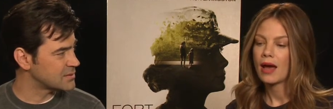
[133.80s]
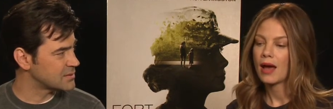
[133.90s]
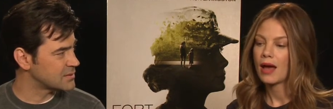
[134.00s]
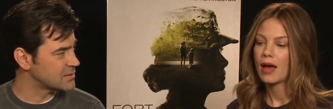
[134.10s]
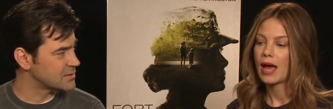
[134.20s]

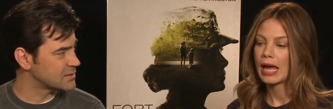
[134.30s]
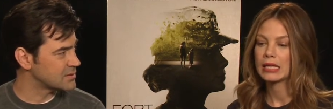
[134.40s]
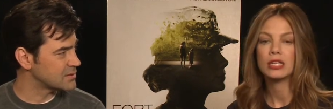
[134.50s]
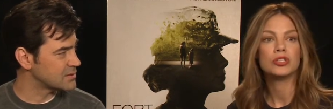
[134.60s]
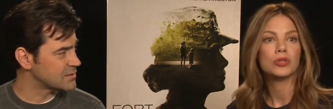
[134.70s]
Speaker 1: uh, I
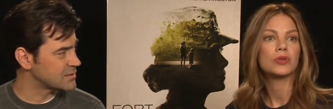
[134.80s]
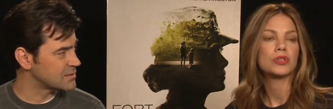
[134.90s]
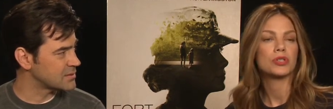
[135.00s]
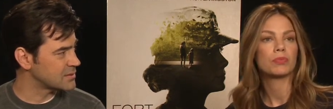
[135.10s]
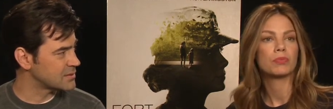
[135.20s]
need you to
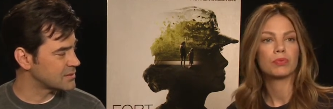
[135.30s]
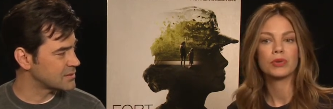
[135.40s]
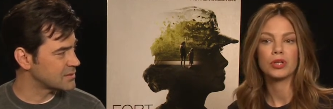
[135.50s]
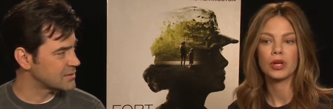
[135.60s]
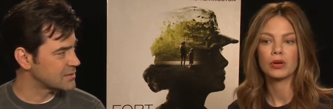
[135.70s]
su-
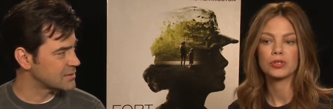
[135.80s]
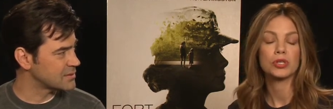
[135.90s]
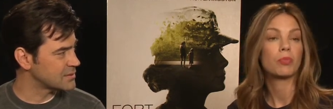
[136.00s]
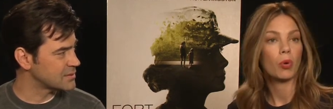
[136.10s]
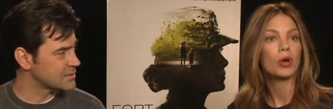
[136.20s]
you know
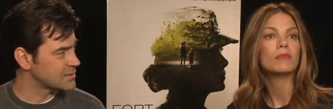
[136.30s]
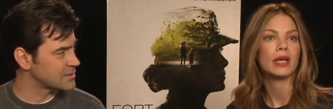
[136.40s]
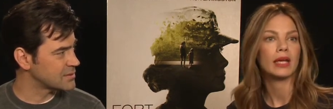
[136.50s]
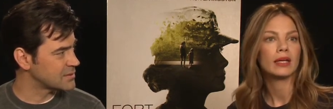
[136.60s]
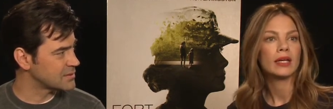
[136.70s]
support
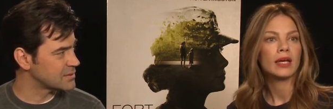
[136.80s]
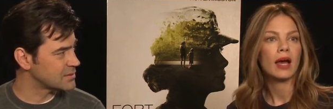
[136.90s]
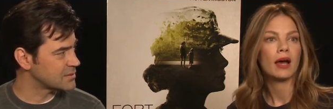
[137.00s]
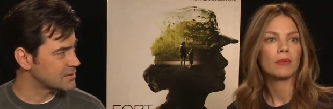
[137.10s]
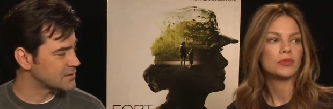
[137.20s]
me
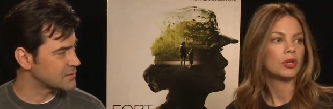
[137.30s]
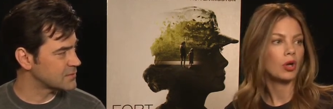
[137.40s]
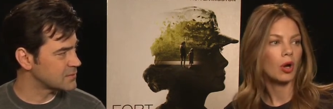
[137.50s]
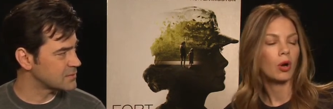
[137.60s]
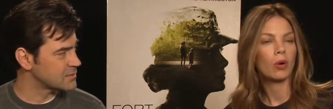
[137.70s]
um, to
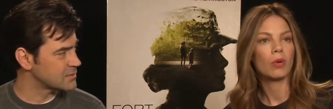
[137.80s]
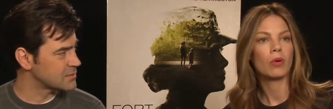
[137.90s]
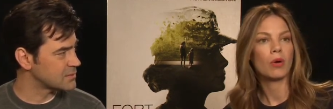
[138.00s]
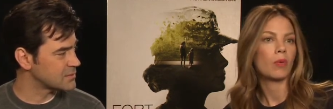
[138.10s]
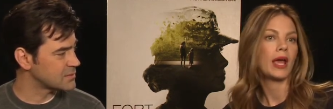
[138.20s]

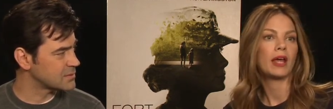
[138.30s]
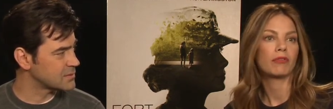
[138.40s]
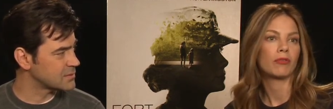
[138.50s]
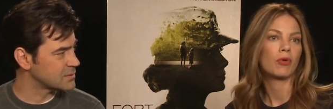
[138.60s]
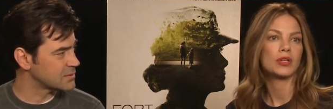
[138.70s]
go away
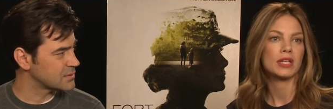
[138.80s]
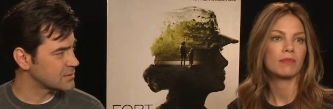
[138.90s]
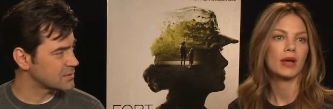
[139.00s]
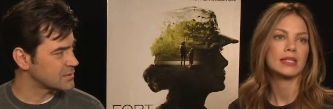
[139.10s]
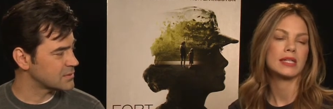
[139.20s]
for
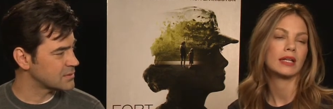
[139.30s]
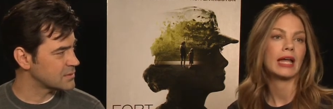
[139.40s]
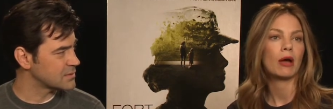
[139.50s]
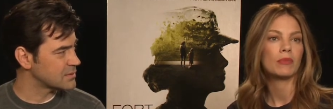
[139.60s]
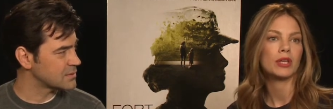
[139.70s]
14 months and
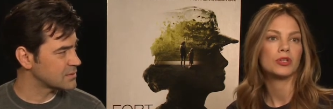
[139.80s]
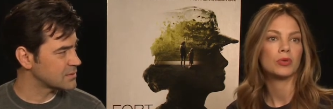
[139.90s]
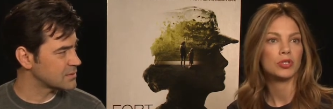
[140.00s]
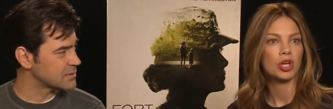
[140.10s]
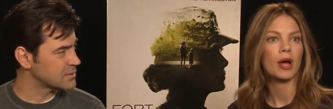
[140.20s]
allow me to
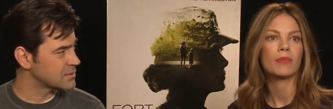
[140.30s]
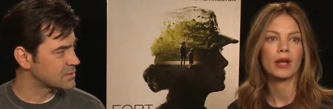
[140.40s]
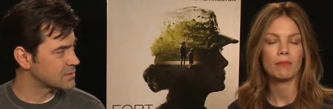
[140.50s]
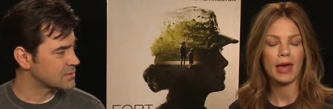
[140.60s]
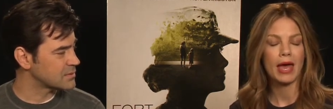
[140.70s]
do a job
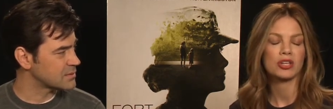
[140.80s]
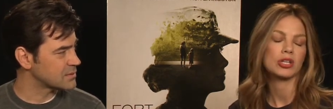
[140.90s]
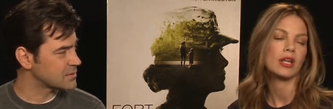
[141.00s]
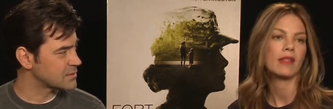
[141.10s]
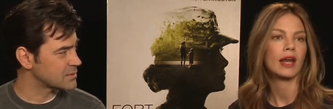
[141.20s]
that I'm
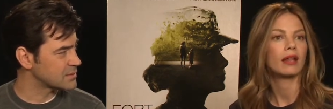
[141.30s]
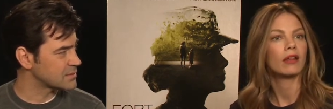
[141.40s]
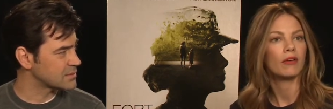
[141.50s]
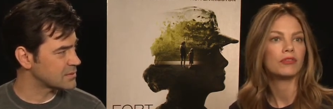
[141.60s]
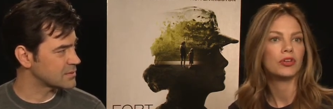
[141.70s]
passionate and that I
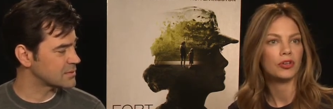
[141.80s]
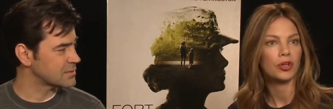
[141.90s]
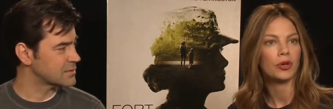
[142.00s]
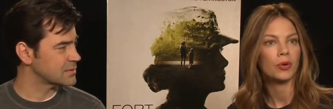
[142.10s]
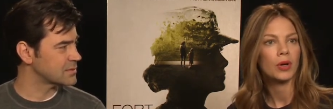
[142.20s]
love to
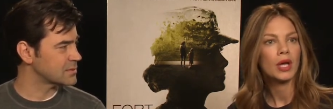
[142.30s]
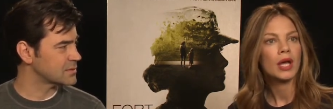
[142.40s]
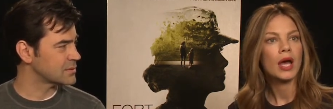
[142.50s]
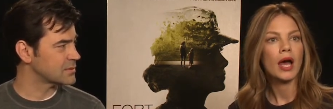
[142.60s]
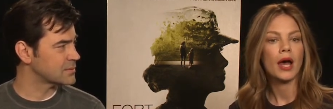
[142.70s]
do,
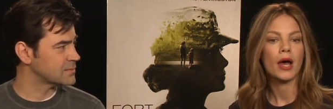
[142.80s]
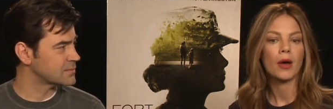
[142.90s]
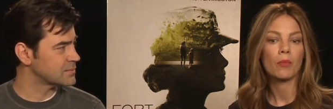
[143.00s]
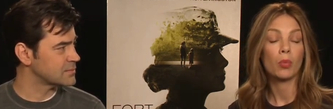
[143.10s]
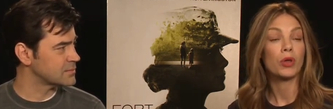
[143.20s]

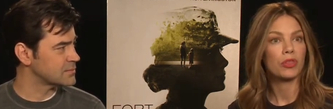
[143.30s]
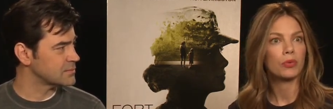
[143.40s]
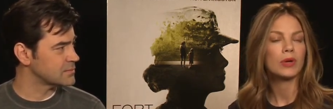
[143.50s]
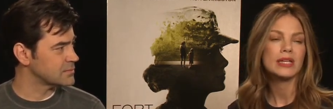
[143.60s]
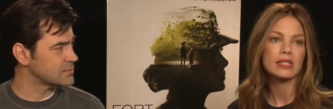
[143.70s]
um, with
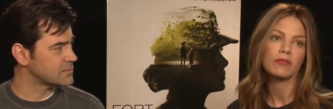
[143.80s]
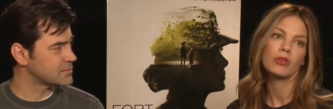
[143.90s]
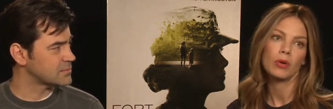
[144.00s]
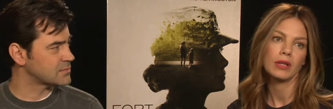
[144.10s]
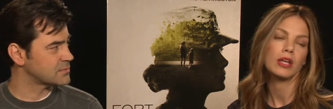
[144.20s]
the risk of
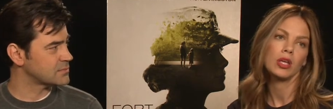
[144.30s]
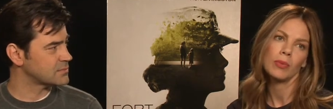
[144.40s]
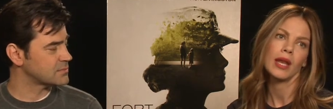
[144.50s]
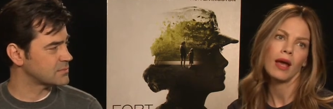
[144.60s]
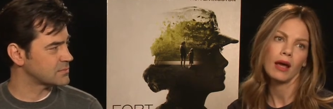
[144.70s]
knowing that you
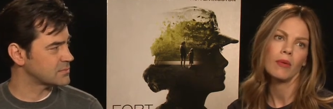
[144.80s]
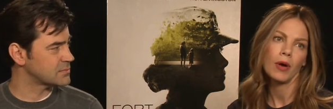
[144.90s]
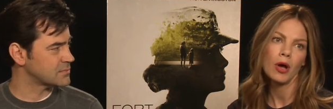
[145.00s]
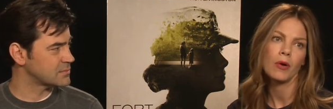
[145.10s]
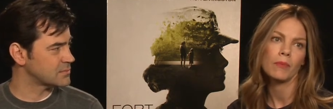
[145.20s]
may not come
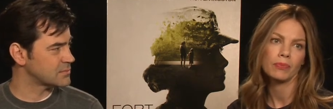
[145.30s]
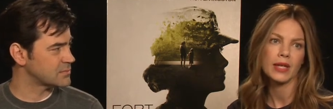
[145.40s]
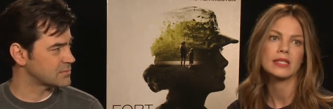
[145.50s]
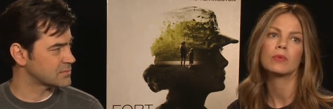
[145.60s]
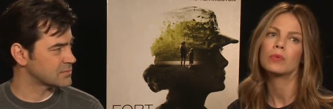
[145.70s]
home.
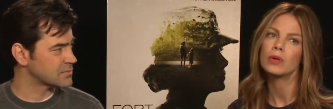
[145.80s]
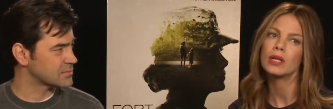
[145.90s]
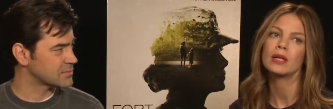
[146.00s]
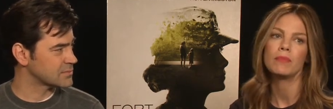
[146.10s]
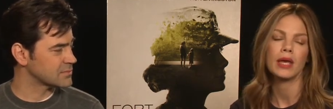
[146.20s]
That's a
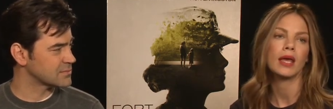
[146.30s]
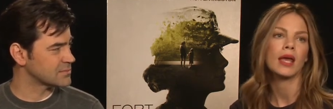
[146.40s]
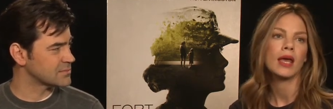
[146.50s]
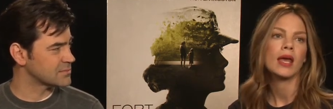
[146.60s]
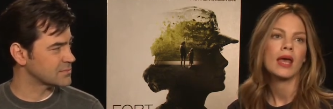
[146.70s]
really
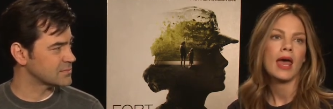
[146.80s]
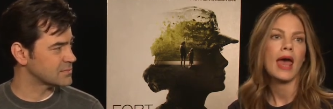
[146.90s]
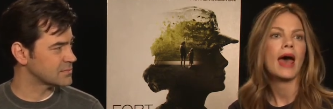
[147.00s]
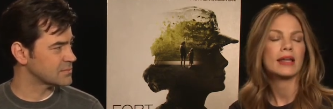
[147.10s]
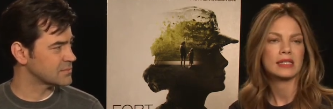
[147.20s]
big
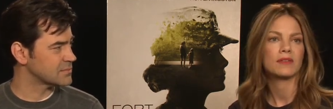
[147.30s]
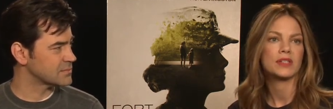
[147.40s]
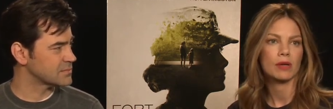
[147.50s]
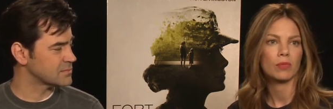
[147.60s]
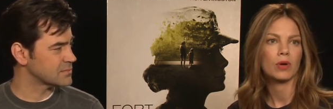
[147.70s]
ask of
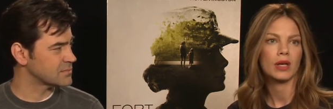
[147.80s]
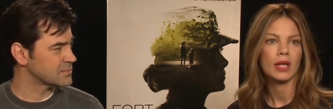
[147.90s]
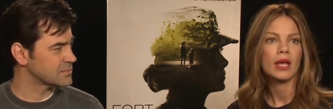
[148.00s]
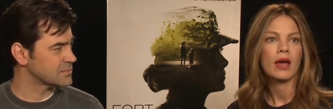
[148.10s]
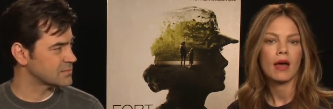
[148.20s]
someone,
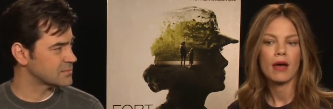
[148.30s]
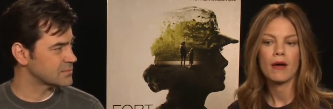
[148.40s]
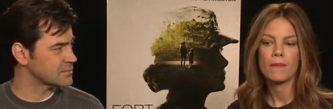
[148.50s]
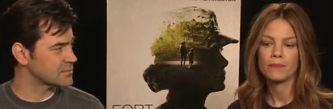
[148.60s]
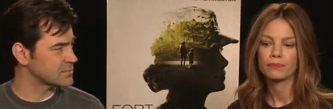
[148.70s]

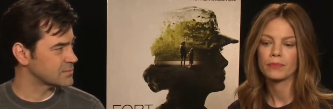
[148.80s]
um,